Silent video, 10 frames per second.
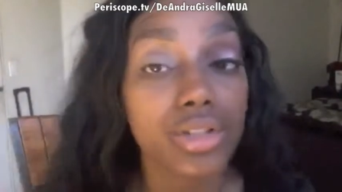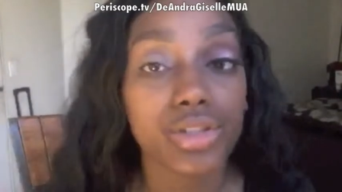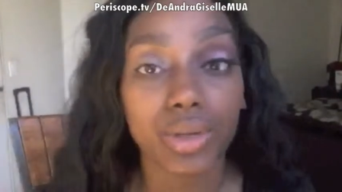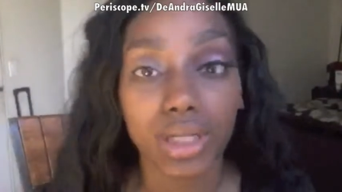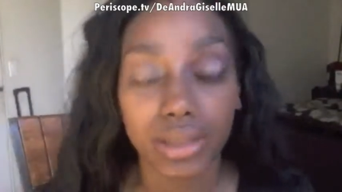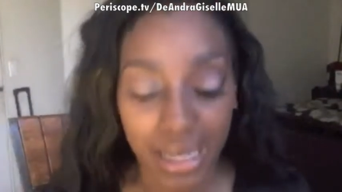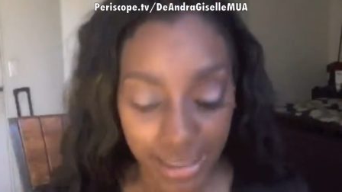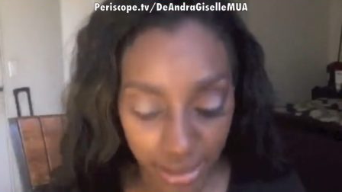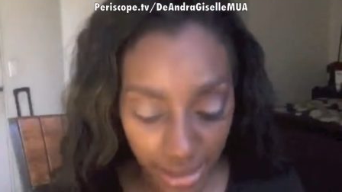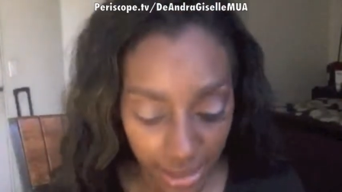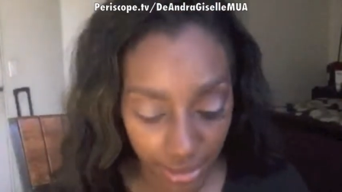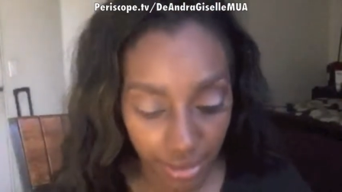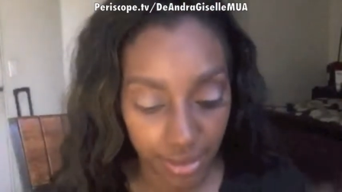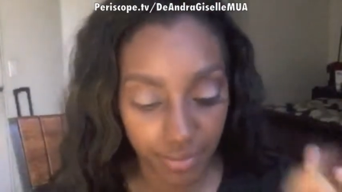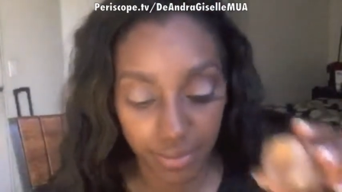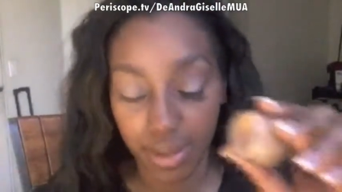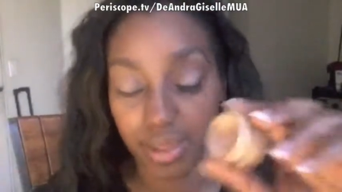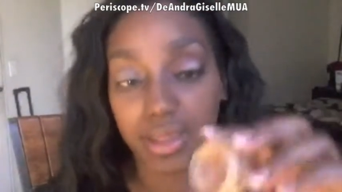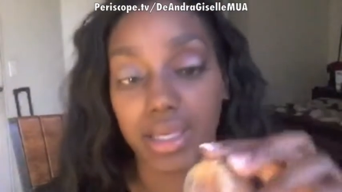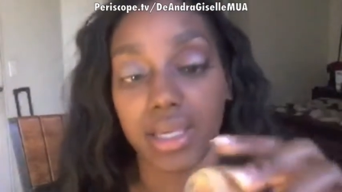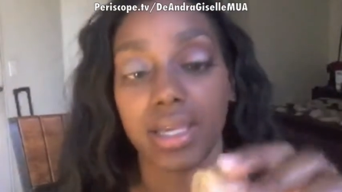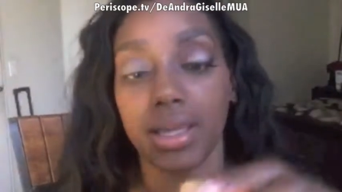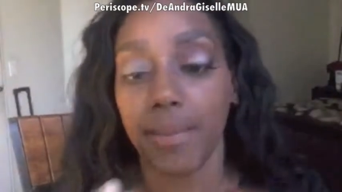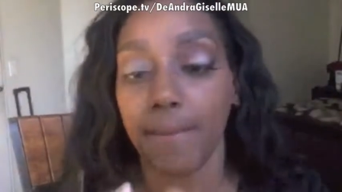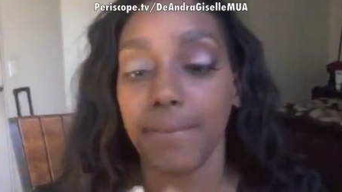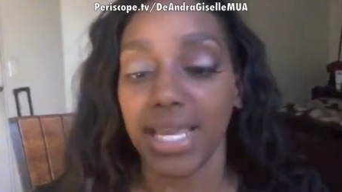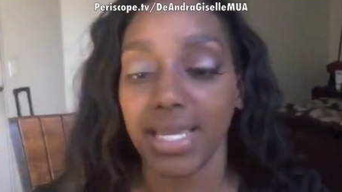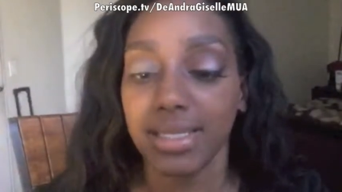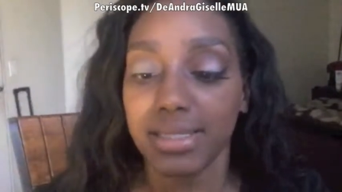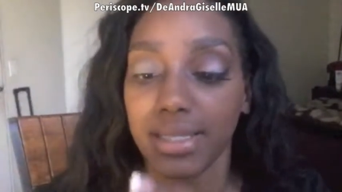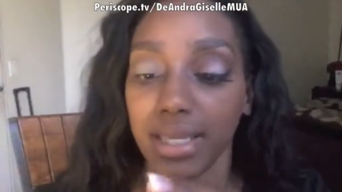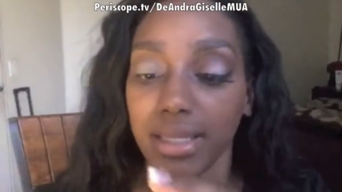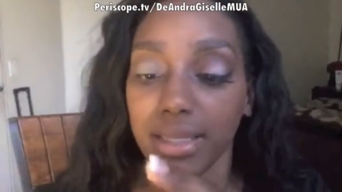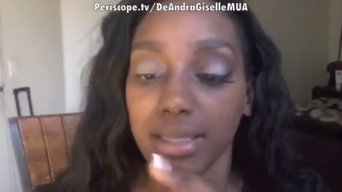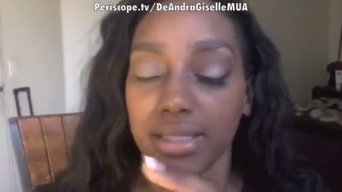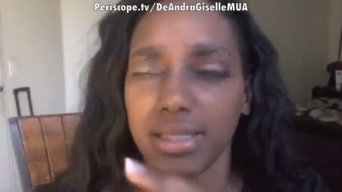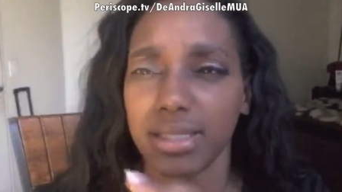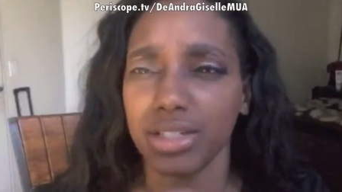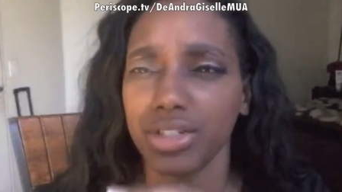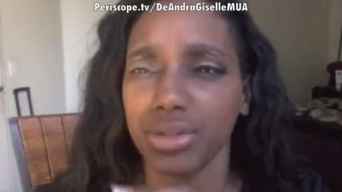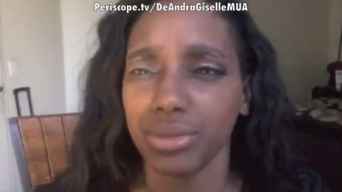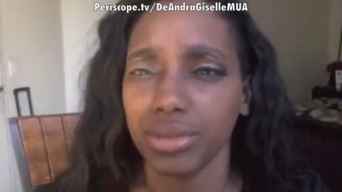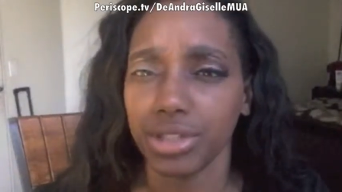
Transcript: do a light layer of the base, and this is in nude.